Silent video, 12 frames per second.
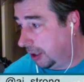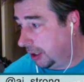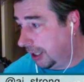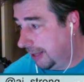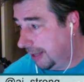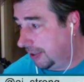
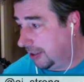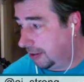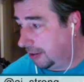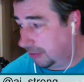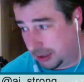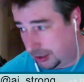11
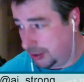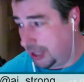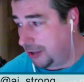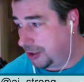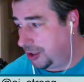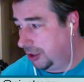was
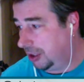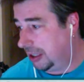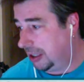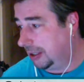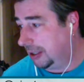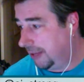out shooting them
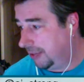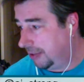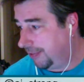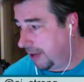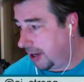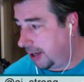
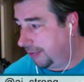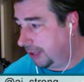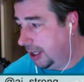11-5,